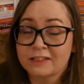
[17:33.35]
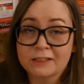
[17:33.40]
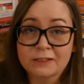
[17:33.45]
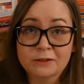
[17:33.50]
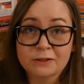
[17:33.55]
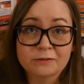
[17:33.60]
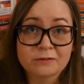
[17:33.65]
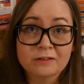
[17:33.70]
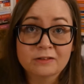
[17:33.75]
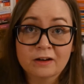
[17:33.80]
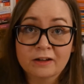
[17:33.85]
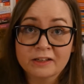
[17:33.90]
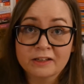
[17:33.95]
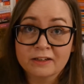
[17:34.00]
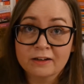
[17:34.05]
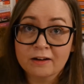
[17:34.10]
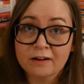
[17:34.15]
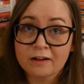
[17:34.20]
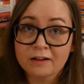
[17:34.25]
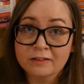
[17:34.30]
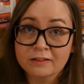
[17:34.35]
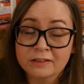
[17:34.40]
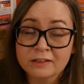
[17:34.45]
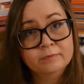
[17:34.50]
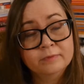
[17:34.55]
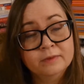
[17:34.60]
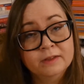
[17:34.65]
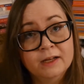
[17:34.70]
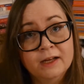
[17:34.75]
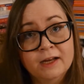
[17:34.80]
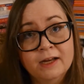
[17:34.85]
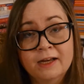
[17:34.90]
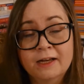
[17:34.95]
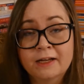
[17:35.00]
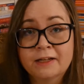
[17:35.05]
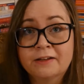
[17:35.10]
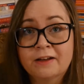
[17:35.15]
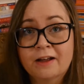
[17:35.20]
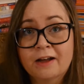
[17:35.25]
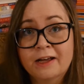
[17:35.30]
don't like Lan,
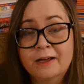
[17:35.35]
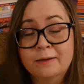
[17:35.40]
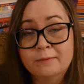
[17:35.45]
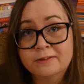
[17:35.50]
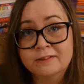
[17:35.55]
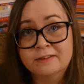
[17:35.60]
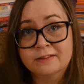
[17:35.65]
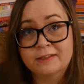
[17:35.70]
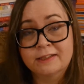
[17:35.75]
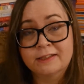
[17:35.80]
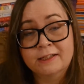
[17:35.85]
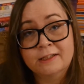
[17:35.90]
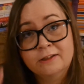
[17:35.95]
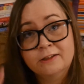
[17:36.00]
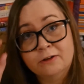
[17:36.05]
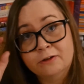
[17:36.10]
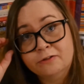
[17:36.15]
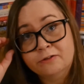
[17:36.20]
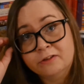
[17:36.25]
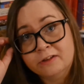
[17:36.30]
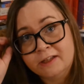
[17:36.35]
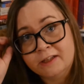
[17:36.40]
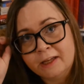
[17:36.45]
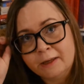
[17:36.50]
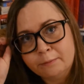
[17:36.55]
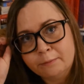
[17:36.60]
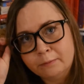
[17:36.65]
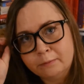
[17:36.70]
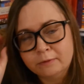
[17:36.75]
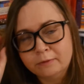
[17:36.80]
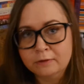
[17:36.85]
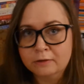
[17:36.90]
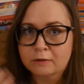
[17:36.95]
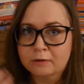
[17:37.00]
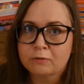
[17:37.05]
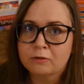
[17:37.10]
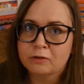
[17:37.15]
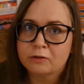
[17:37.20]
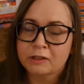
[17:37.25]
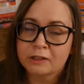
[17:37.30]
and I am still not capable
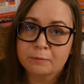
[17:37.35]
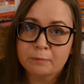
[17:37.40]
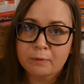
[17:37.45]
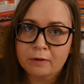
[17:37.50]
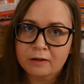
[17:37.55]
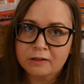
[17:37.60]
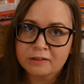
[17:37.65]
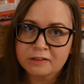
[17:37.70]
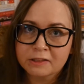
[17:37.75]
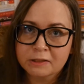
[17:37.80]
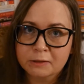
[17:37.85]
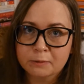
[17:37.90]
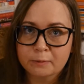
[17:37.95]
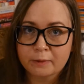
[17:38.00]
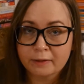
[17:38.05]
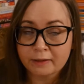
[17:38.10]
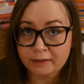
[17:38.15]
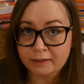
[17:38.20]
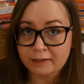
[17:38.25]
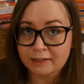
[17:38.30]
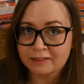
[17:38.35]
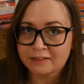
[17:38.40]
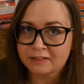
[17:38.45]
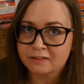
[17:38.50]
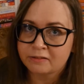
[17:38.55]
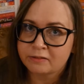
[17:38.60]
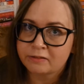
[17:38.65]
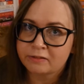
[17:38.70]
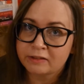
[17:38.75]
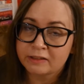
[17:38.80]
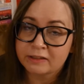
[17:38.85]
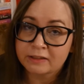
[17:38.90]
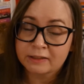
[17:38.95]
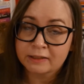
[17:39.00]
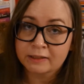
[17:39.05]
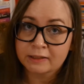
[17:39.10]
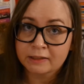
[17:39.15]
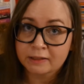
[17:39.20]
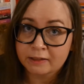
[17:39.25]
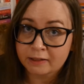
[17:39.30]
of looking past the way he's
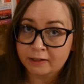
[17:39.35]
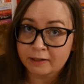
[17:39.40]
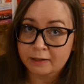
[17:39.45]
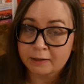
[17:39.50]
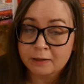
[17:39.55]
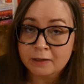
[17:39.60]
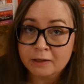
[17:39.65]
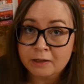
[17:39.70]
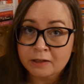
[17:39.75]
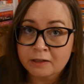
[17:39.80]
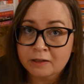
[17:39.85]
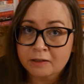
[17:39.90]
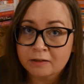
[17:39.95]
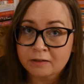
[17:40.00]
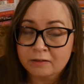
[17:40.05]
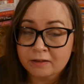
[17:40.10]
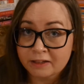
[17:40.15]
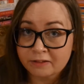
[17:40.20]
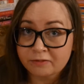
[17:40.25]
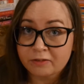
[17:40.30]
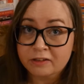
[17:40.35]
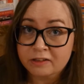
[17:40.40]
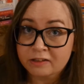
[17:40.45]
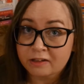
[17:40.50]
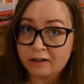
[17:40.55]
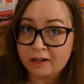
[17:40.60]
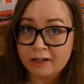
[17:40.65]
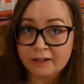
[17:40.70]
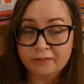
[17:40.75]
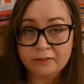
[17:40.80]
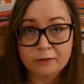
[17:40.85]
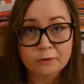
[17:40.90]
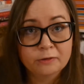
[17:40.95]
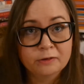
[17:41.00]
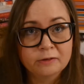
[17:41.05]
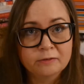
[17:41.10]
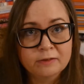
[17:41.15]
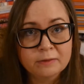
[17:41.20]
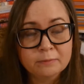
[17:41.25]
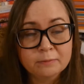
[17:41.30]
treating the Edvarda and the
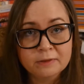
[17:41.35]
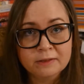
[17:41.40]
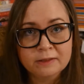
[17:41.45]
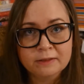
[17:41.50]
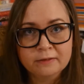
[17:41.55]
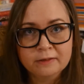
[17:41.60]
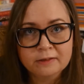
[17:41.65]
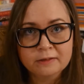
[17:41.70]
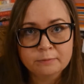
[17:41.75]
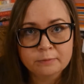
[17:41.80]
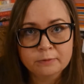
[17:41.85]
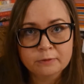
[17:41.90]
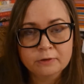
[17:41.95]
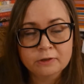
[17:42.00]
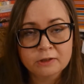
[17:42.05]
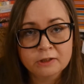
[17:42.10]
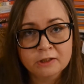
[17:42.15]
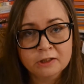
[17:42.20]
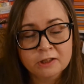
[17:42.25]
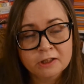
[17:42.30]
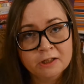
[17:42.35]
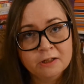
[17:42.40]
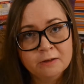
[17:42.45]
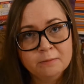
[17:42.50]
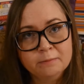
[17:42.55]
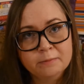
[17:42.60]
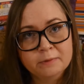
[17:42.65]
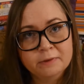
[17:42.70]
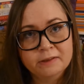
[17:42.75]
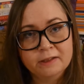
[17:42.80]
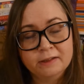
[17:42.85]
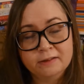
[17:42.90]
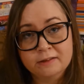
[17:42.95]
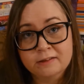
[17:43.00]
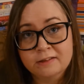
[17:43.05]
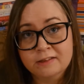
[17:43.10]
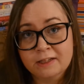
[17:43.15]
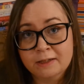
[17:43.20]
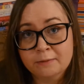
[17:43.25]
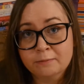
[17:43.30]
other women in this book. But at the
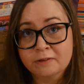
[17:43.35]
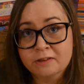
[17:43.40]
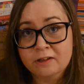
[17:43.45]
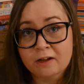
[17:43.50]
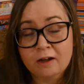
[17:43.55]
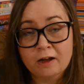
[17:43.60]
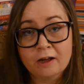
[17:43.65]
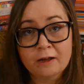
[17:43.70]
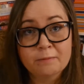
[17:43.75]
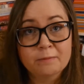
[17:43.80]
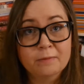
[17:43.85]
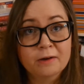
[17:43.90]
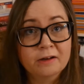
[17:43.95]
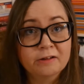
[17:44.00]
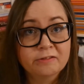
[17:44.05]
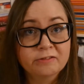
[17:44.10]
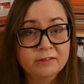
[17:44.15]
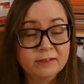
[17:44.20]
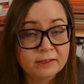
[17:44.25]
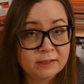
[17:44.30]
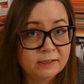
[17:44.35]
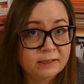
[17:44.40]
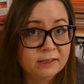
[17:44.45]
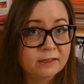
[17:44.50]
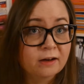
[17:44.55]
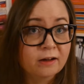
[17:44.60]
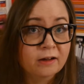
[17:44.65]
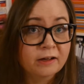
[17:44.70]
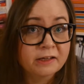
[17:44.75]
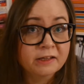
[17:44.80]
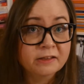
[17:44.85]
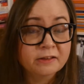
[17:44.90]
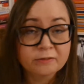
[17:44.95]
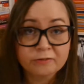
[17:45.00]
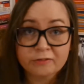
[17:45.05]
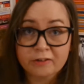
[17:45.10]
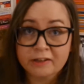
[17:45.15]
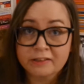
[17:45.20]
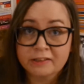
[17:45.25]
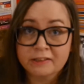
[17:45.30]
same time, I really like the
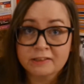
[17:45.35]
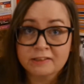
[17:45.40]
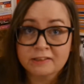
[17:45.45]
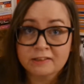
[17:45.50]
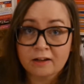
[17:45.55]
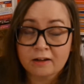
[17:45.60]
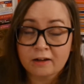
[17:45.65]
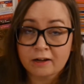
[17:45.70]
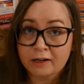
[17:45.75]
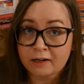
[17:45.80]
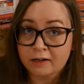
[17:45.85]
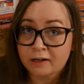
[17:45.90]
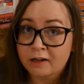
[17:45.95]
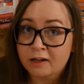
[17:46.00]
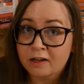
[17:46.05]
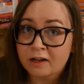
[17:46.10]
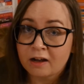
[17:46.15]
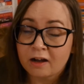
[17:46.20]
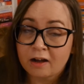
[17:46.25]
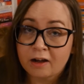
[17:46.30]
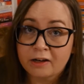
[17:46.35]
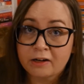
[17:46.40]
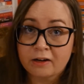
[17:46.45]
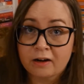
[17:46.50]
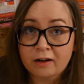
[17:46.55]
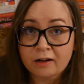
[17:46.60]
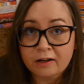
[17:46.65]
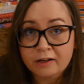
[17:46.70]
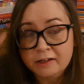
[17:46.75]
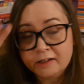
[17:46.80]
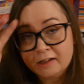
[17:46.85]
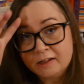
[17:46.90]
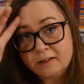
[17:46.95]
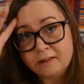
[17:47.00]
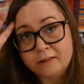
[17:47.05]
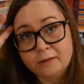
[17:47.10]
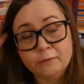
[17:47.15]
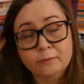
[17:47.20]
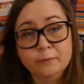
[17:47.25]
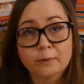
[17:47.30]
writing style. I like
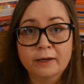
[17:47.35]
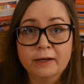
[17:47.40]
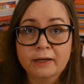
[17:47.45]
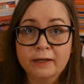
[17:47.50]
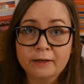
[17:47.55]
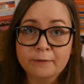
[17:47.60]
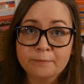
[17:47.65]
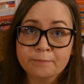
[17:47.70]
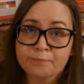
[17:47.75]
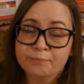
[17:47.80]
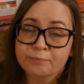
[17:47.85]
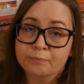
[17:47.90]
the way